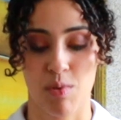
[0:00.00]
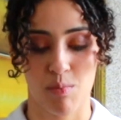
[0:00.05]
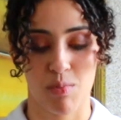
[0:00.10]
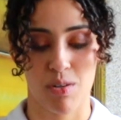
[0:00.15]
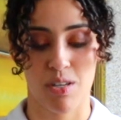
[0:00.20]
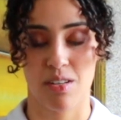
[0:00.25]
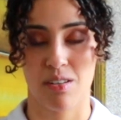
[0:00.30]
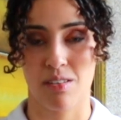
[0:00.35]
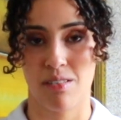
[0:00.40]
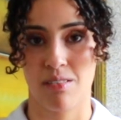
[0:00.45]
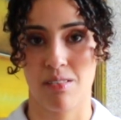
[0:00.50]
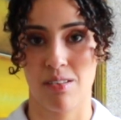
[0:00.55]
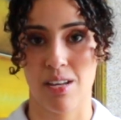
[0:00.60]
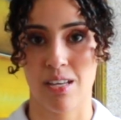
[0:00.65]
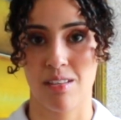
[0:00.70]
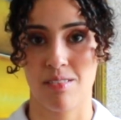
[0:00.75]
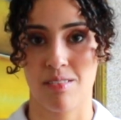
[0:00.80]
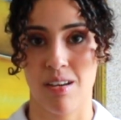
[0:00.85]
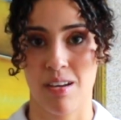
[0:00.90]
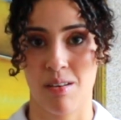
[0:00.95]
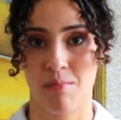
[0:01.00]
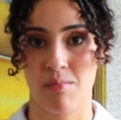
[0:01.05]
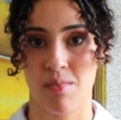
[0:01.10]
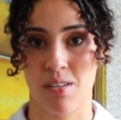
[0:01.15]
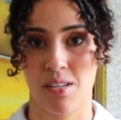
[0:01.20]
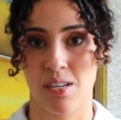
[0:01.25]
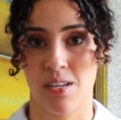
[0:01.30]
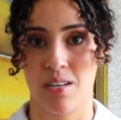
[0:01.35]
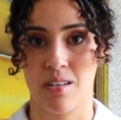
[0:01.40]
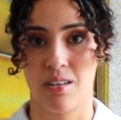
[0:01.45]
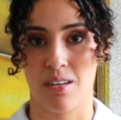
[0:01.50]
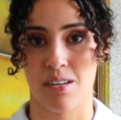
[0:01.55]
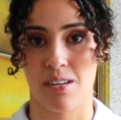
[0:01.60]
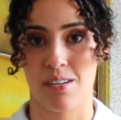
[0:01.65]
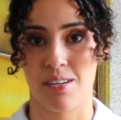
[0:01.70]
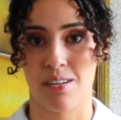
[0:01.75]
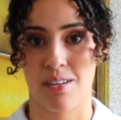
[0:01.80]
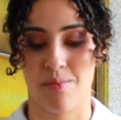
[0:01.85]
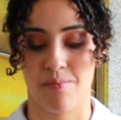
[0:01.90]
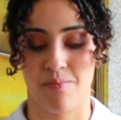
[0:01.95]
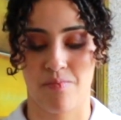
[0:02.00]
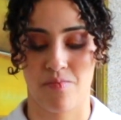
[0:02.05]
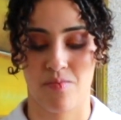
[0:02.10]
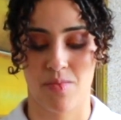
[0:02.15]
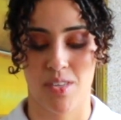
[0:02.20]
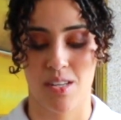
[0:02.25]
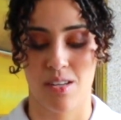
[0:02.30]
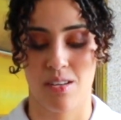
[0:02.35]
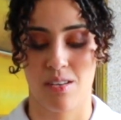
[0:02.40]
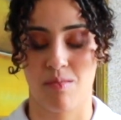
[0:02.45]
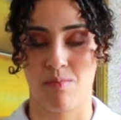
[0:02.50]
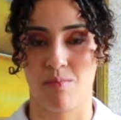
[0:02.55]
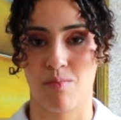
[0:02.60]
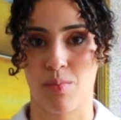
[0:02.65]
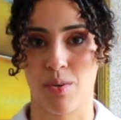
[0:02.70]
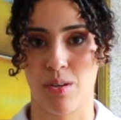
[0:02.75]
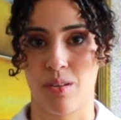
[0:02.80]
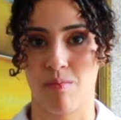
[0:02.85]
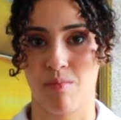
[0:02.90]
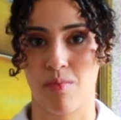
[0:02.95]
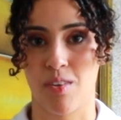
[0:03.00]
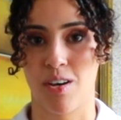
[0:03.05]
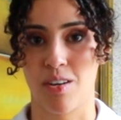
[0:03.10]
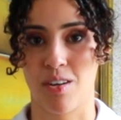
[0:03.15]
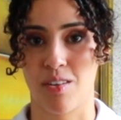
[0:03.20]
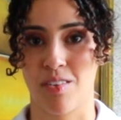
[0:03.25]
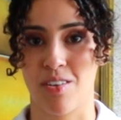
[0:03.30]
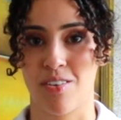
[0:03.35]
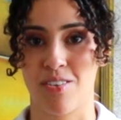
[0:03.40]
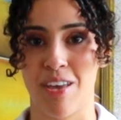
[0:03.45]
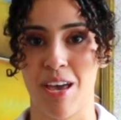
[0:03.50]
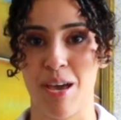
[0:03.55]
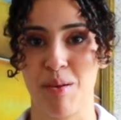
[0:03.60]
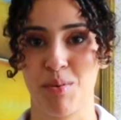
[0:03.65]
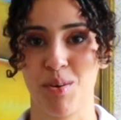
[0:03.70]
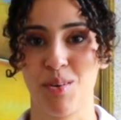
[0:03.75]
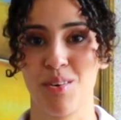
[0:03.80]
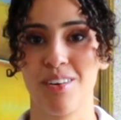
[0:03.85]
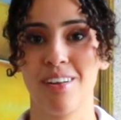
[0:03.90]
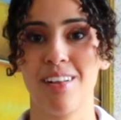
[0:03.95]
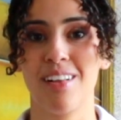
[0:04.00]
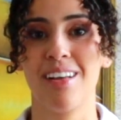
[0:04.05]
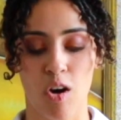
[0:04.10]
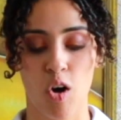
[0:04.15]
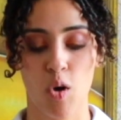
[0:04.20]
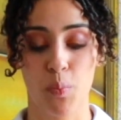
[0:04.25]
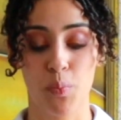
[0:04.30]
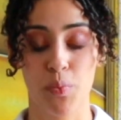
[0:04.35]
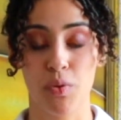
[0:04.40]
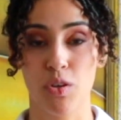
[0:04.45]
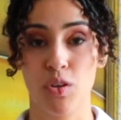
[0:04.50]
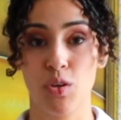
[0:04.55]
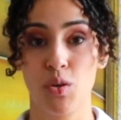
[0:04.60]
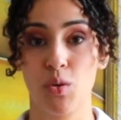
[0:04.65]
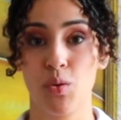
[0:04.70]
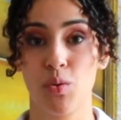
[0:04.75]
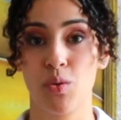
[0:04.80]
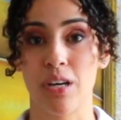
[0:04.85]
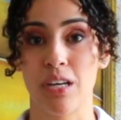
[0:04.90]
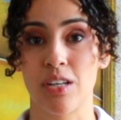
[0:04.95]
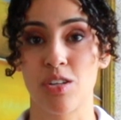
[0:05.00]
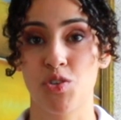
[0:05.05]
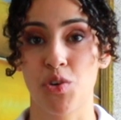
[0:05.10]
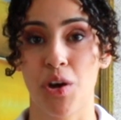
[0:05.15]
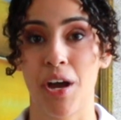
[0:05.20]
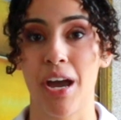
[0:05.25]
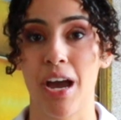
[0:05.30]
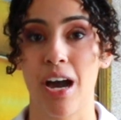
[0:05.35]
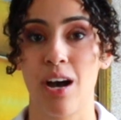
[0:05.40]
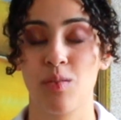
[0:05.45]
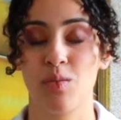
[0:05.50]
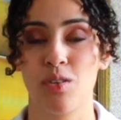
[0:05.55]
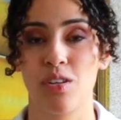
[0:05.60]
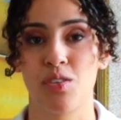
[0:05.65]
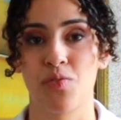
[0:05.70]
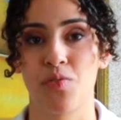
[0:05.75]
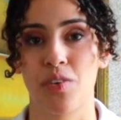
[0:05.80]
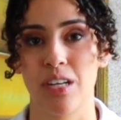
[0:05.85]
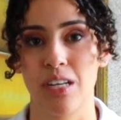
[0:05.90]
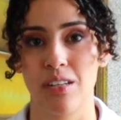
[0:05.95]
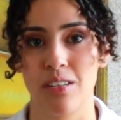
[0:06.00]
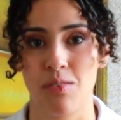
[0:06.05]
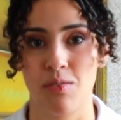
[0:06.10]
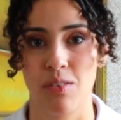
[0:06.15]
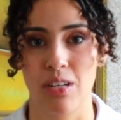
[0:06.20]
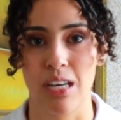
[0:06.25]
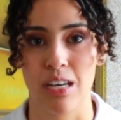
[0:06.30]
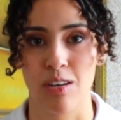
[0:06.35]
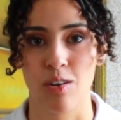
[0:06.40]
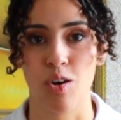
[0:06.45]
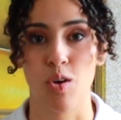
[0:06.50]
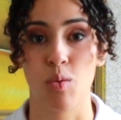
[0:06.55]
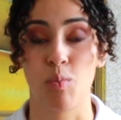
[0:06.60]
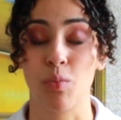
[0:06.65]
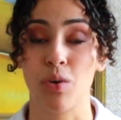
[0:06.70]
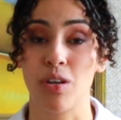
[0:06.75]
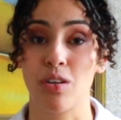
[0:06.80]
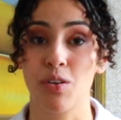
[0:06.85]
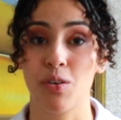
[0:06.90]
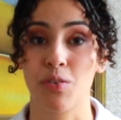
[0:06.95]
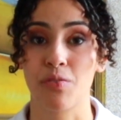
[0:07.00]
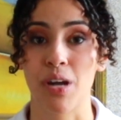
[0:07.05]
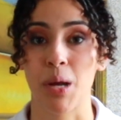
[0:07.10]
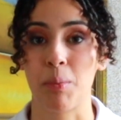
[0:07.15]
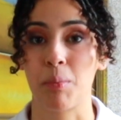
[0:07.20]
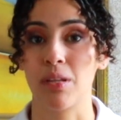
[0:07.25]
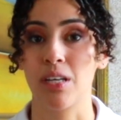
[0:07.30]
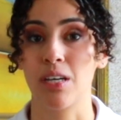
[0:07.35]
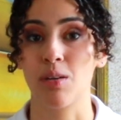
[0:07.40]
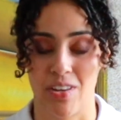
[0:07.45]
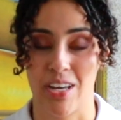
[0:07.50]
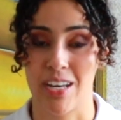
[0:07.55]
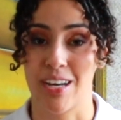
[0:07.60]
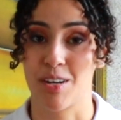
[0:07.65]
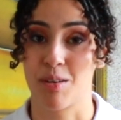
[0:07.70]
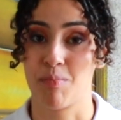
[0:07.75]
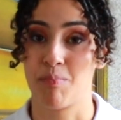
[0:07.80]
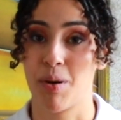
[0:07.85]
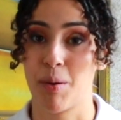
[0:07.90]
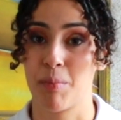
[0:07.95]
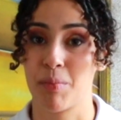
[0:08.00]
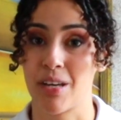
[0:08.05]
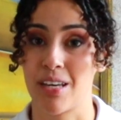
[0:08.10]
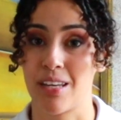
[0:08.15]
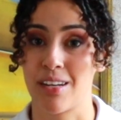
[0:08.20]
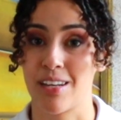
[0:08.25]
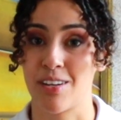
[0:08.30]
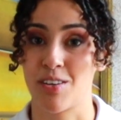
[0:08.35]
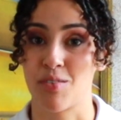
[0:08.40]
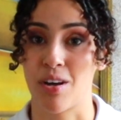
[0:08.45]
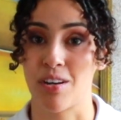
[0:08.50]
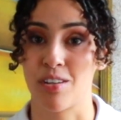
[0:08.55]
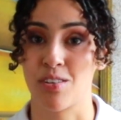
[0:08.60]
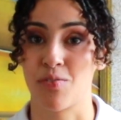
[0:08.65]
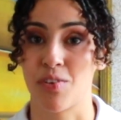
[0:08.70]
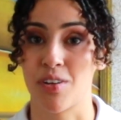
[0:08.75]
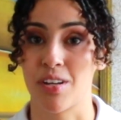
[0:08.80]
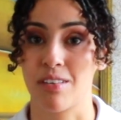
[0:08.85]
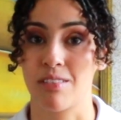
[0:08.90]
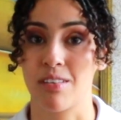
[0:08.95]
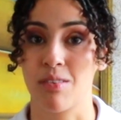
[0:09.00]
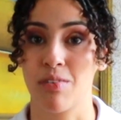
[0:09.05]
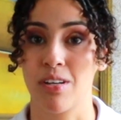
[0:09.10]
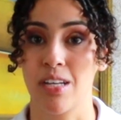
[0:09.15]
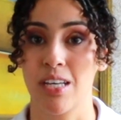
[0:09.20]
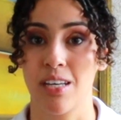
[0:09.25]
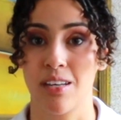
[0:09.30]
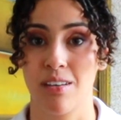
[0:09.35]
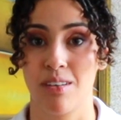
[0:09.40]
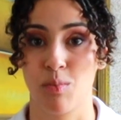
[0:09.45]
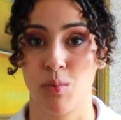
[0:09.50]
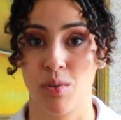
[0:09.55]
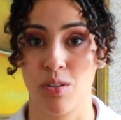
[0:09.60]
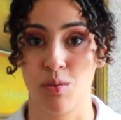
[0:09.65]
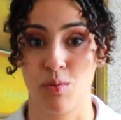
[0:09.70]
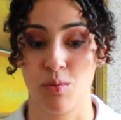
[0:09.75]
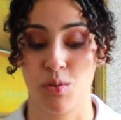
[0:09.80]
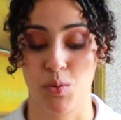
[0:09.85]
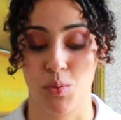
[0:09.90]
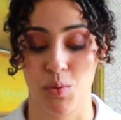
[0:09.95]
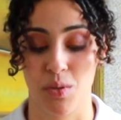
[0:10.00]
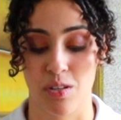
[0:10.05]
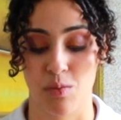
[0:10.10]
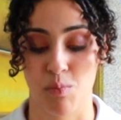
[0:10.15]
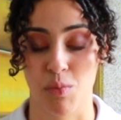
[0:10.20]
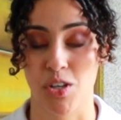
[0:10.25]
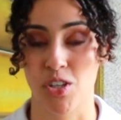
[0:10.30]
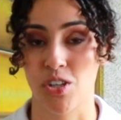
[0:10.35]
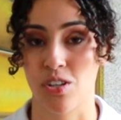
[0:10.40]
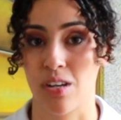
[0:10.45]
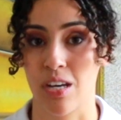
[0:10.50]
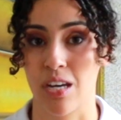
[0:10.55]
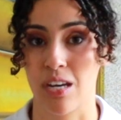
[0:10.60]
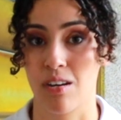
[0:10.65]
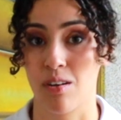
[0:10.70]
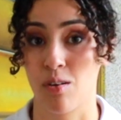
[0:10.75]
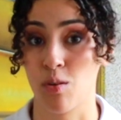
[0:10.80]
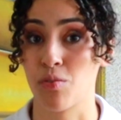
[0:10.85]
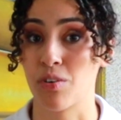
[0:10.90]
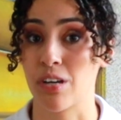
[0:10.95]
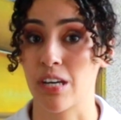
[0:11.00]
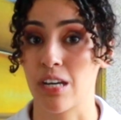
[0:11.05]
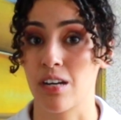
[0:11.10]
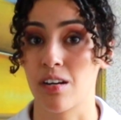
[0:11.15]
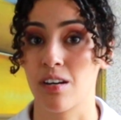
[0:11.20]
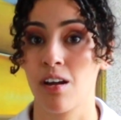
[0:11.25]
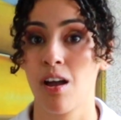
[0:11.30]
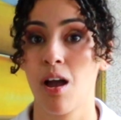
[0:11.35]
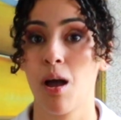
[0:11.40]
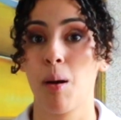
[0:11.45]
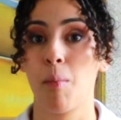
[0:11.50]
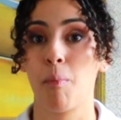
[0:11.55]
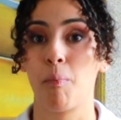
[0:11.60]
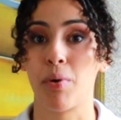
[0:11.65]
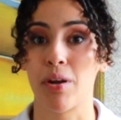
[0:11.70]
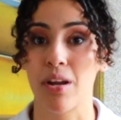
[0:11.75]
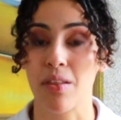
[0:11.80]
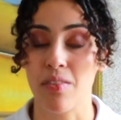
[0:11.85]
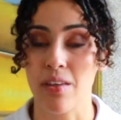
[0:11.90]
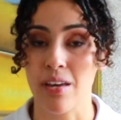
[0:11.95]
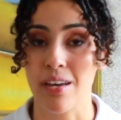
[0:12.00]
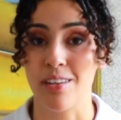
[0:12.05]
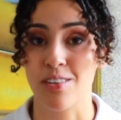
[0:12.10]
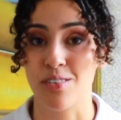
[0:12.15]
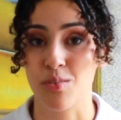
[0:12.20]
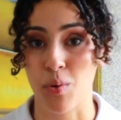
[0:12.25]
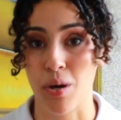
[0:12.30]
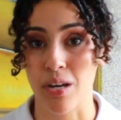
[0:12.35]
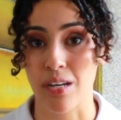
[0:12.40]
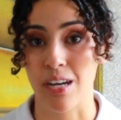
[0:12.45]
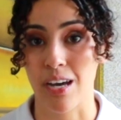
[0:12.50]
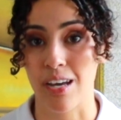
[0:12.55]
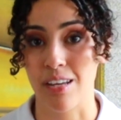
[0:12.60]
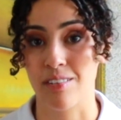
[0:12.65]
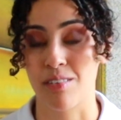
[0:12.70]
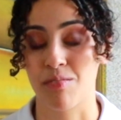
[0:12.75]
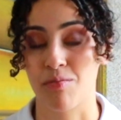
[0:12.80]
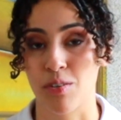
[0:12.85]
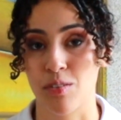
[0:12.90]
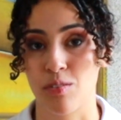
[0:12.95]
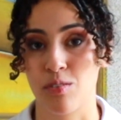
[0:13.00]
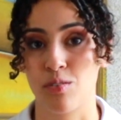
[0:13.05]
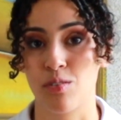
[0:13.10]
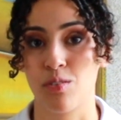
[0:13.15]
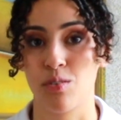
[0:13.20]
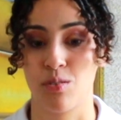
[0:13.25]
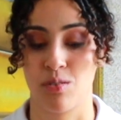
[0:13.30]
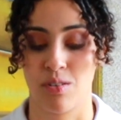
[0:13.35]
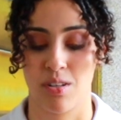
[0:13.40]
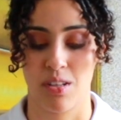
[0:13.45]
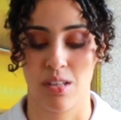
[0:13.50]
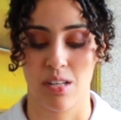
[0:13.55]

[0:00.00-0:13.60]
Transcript: pumpkin next time, but not on this table. Hope you can try out this fun activity at home with your family. Take out a pumpkin and try this fun activity. We don't do it as much over here, but I think it's quite nice and fun to do